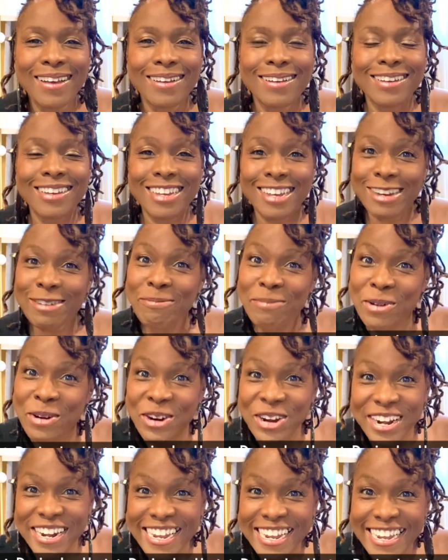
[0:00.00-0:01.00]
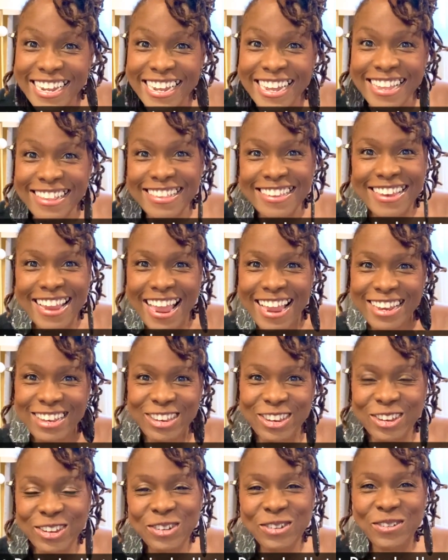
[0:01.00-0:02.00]
Good morning. It's day
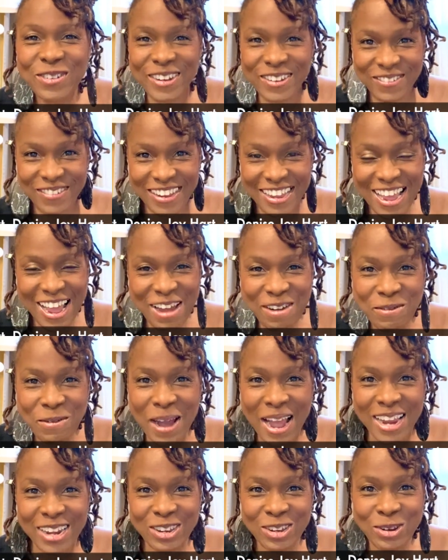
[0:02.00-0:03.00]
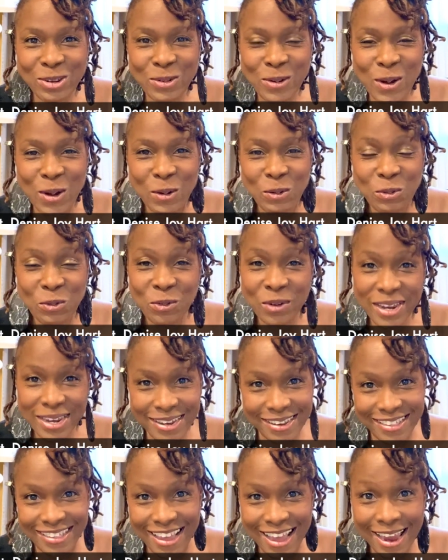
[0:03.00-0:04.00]
two of DIY Duo
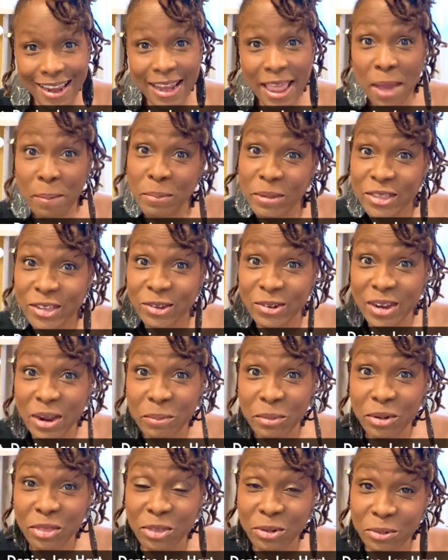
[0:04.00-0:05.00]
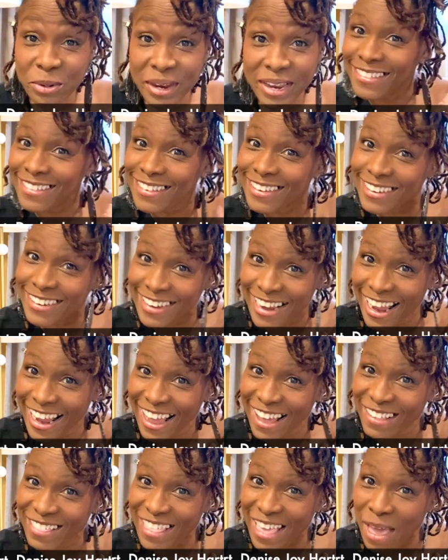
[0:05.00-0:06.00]
Redesign, episode number three. Check
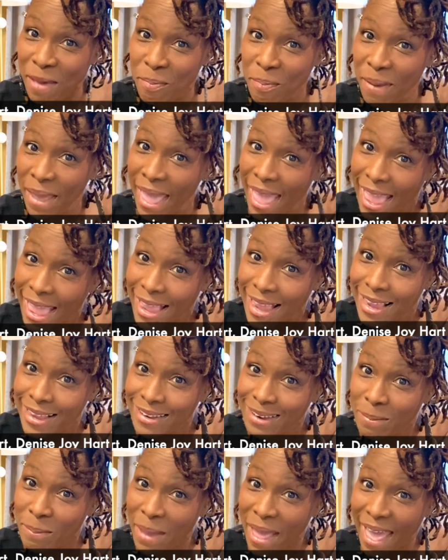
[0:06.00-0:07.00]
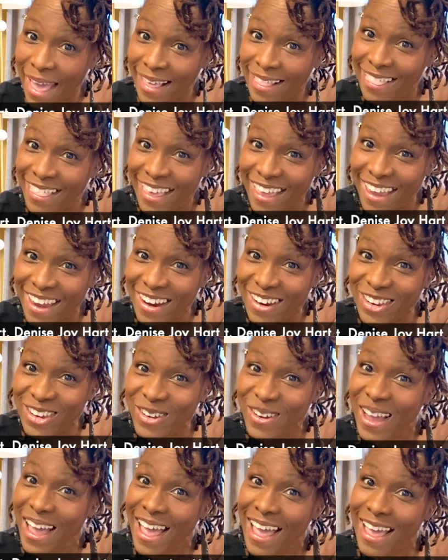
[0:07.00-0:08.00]
out that paint back there, you
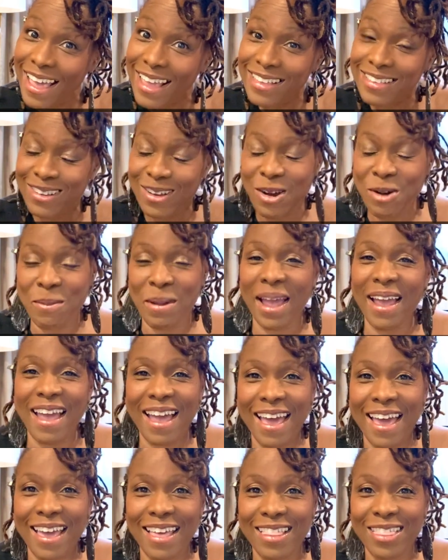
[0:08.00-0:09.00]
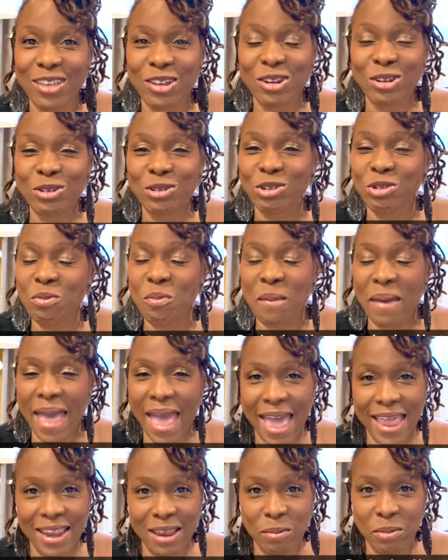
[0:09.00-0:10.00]
guys. Oh my God, the
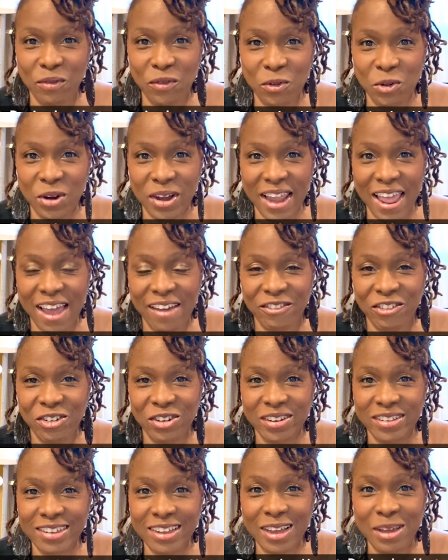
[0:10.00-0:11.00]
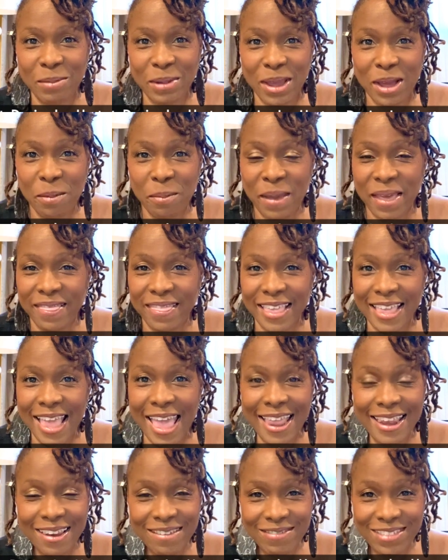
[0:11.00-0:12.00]
dramatic before and after is coming up at the
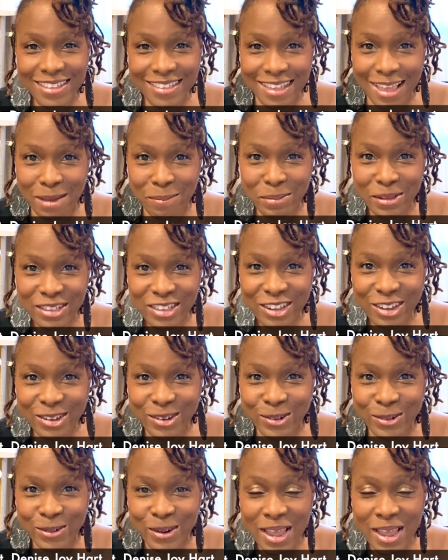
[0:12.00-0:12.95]
end of this episode.